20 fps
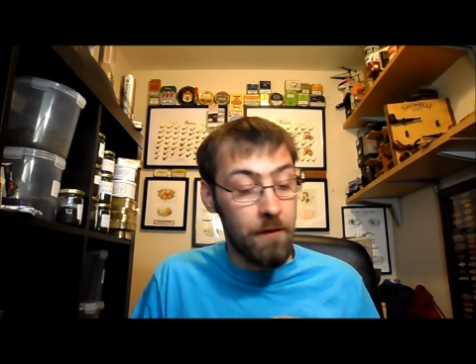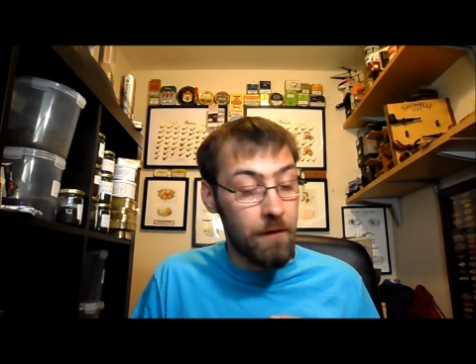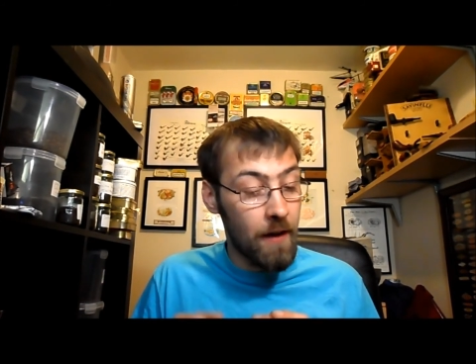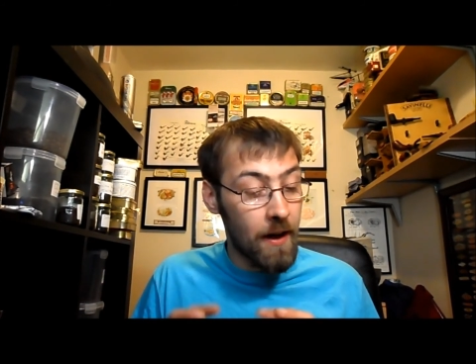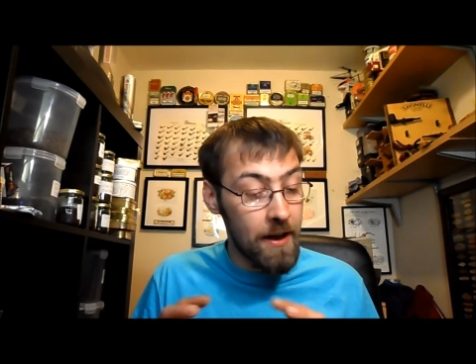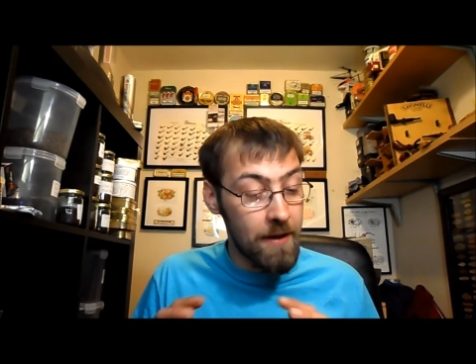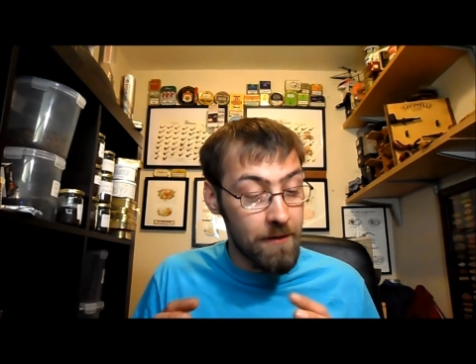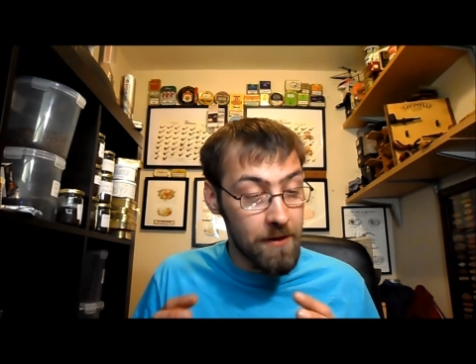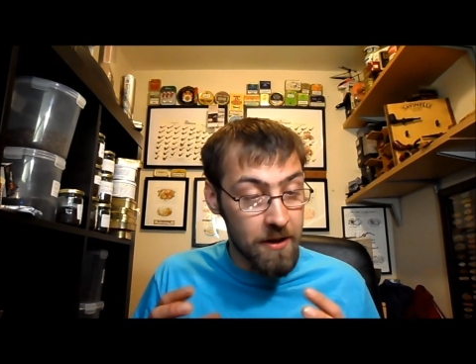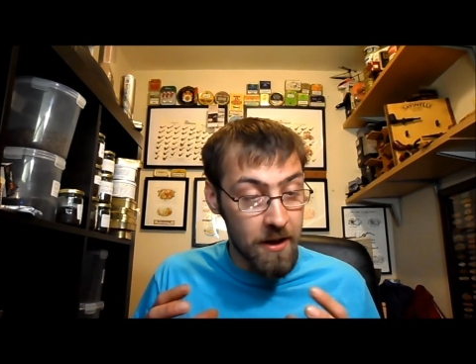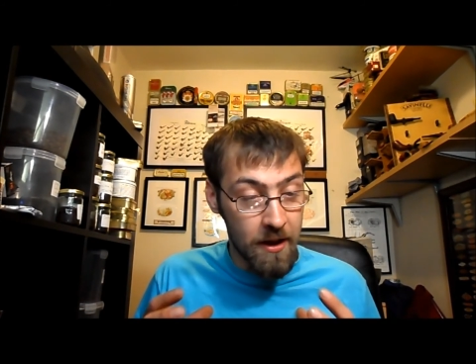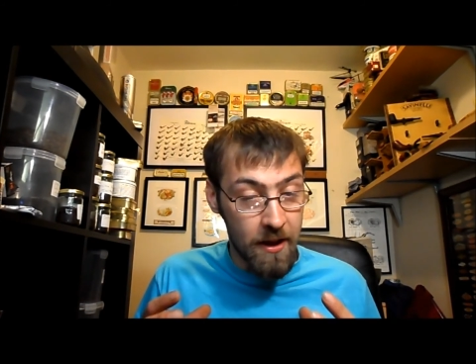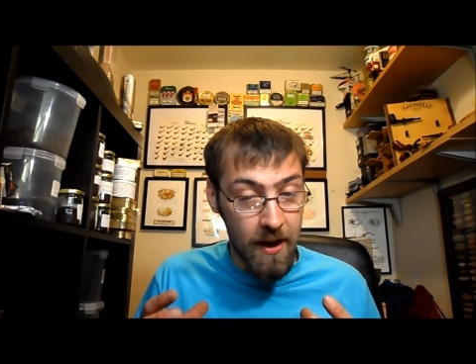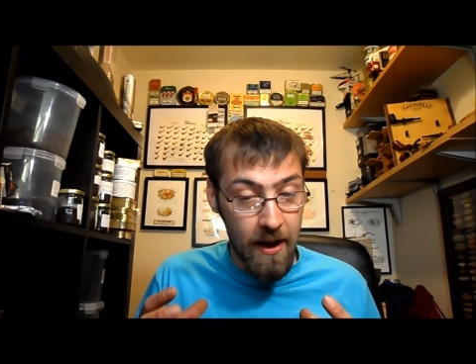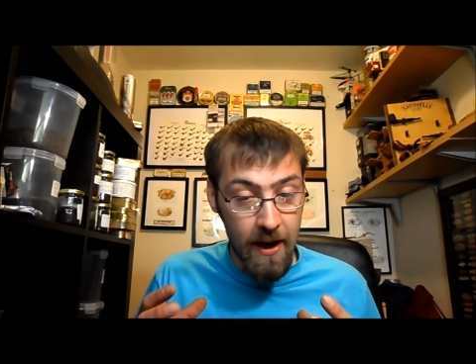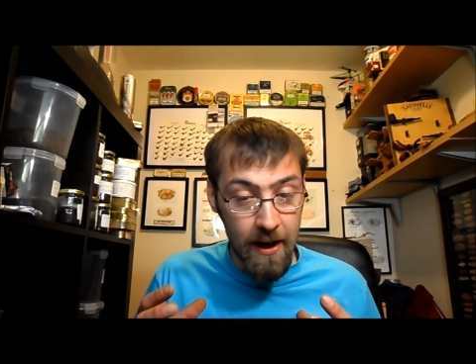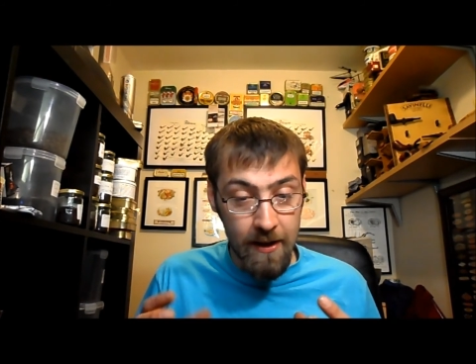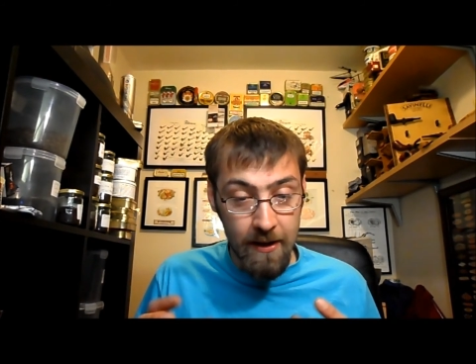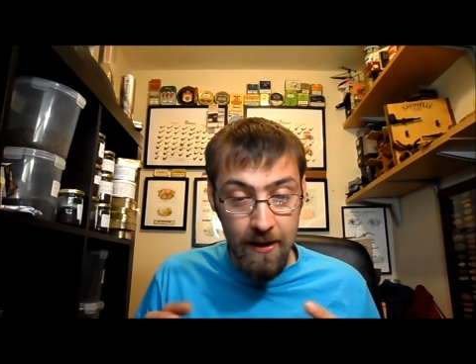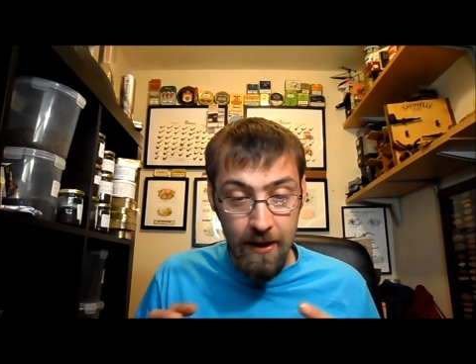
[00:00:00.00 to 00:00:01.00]
the flavours are
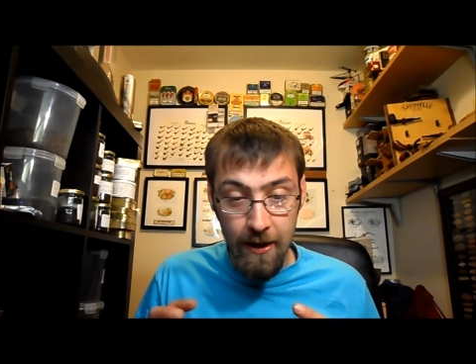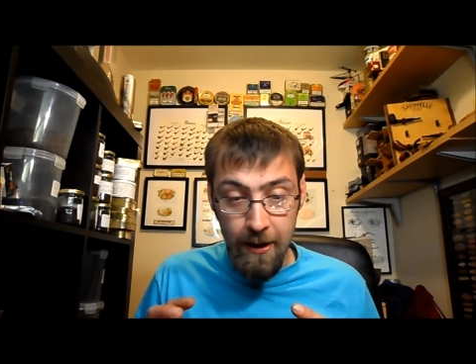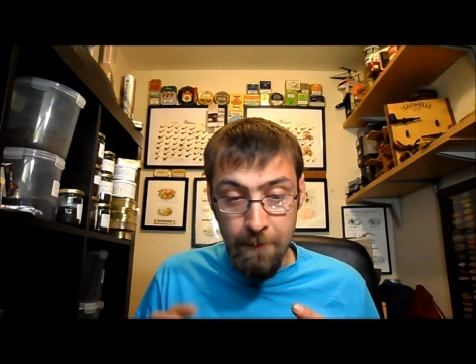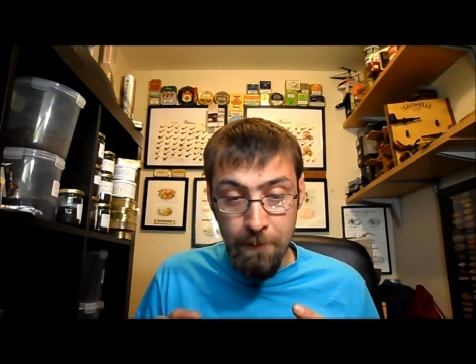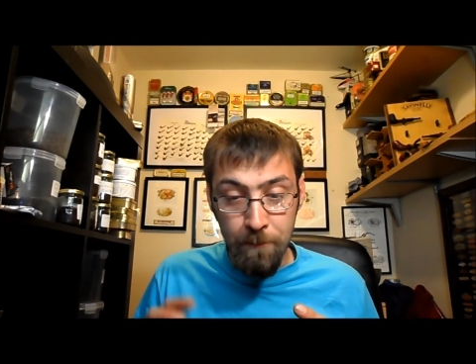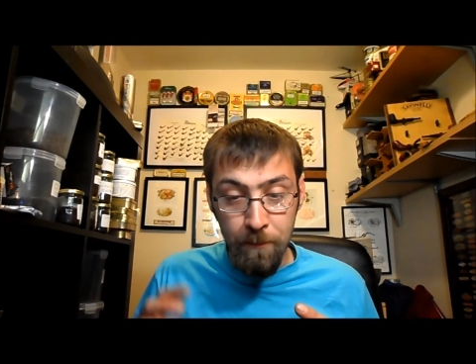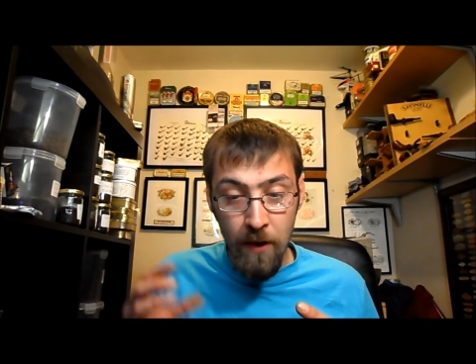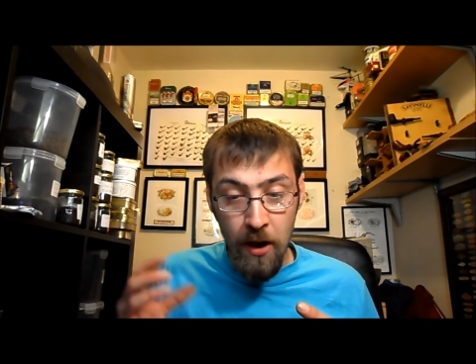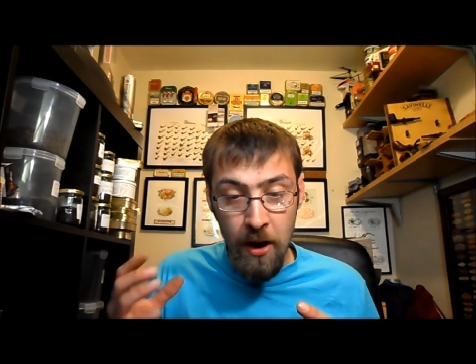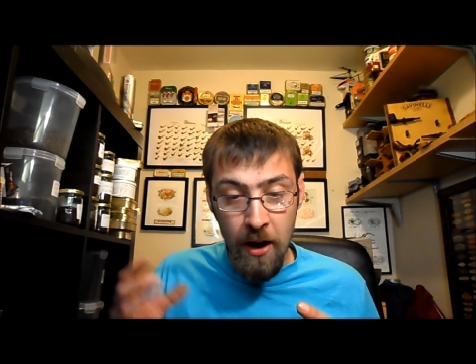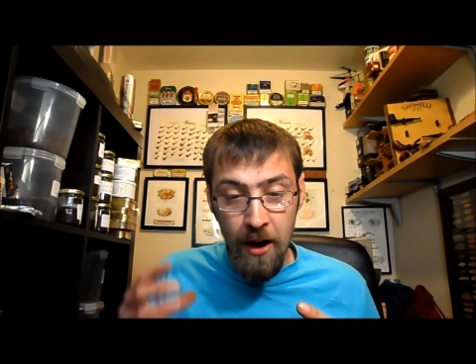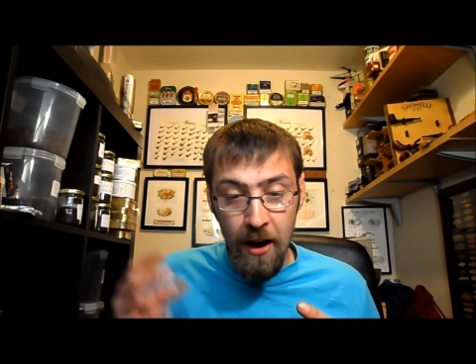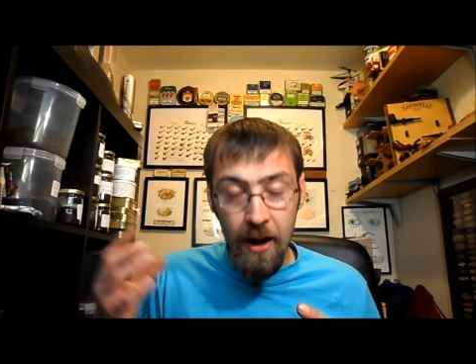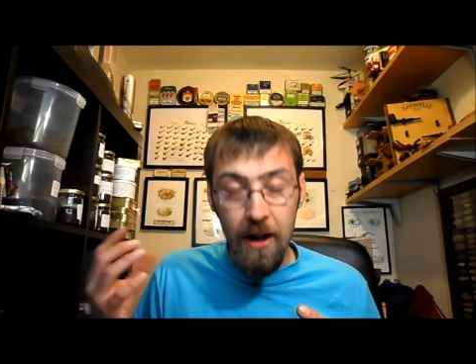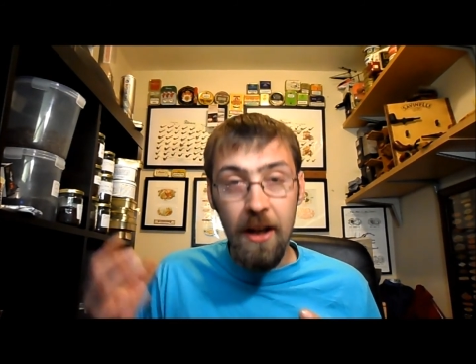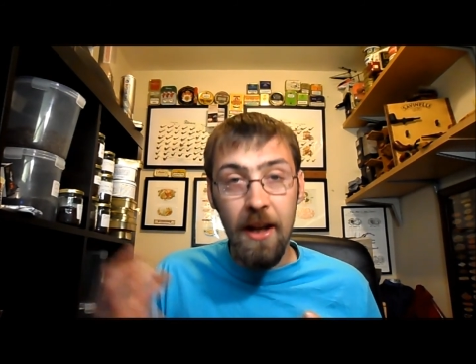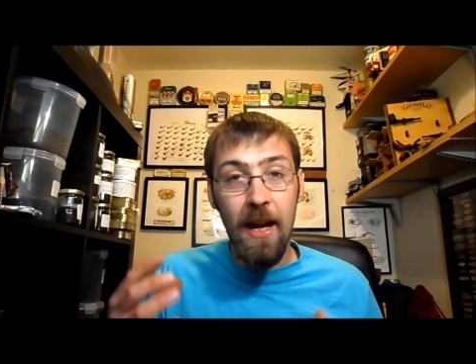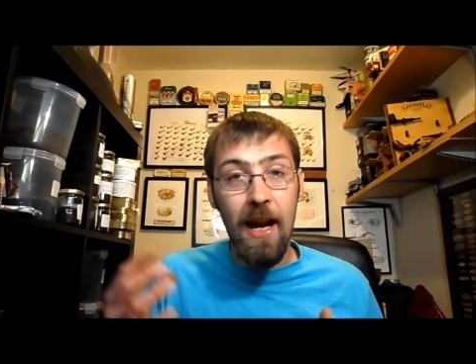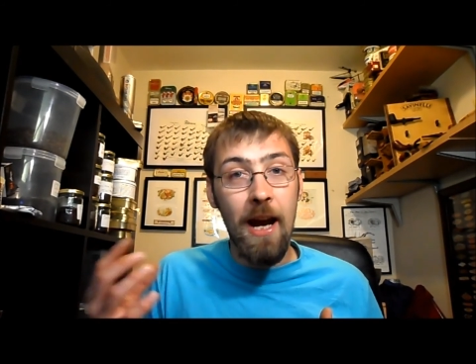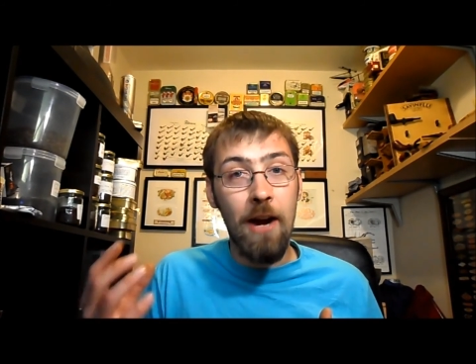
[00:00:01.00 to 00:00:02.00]
there to
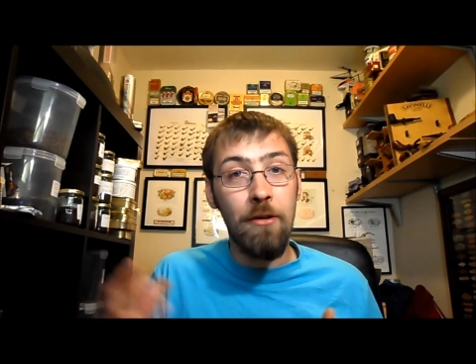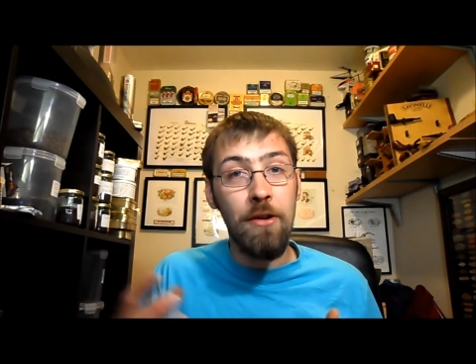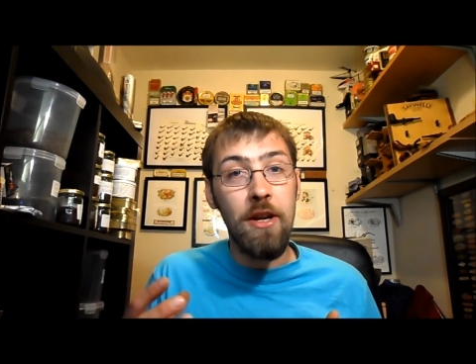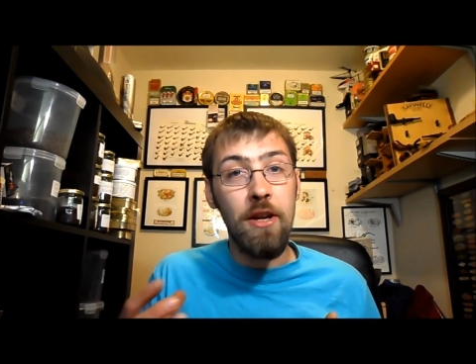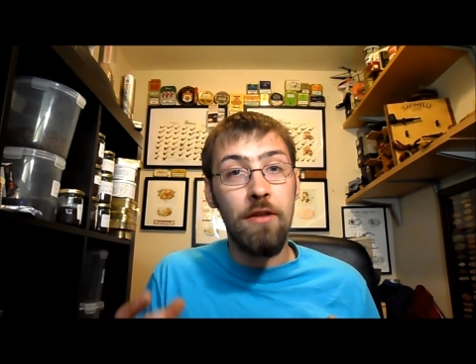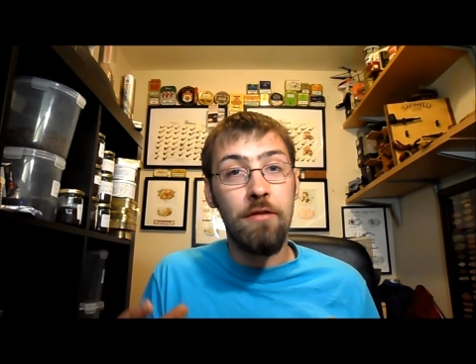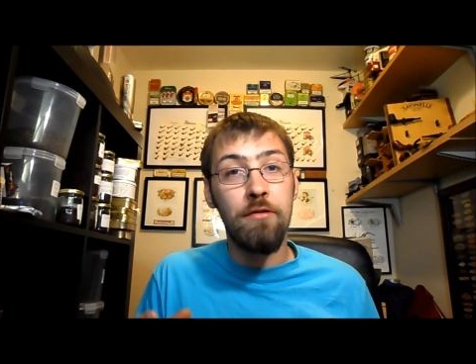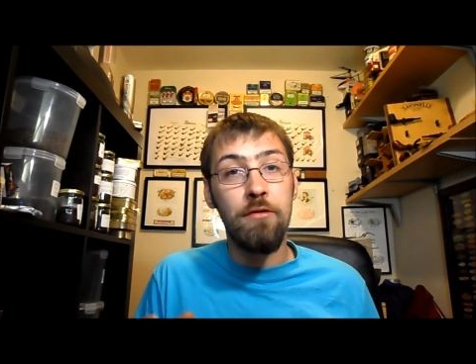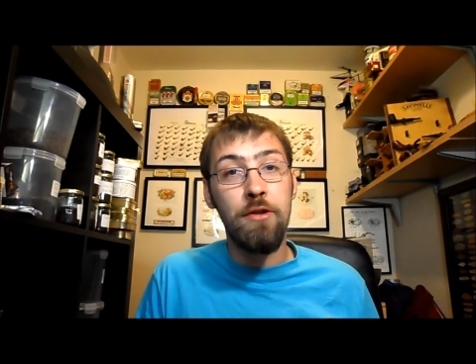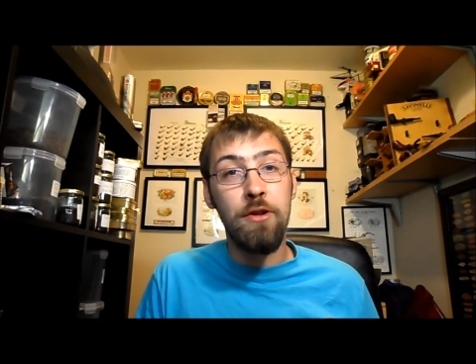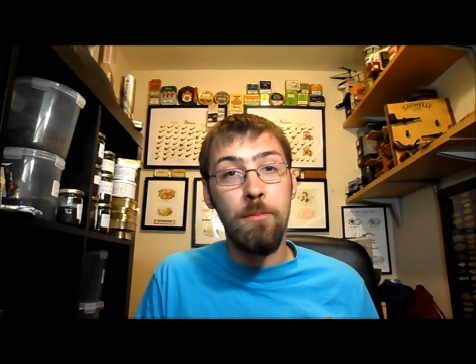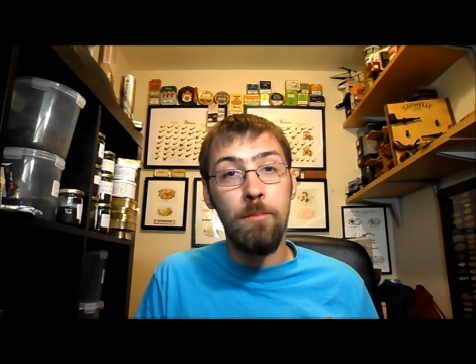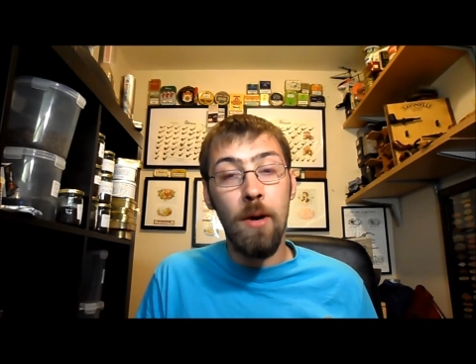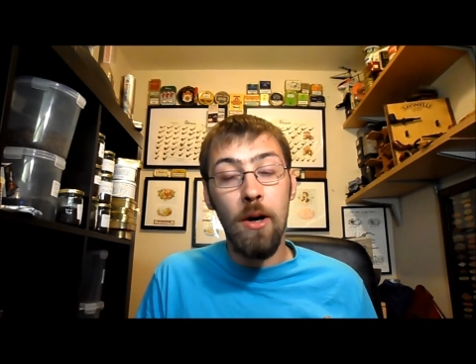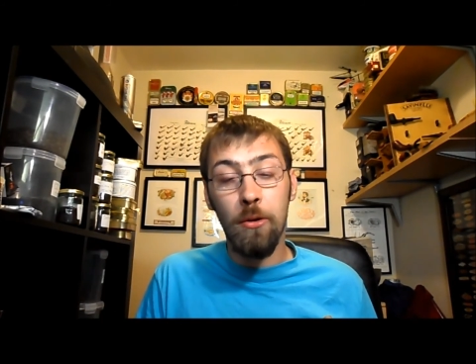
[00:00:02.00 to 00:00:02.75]
kind of carry you through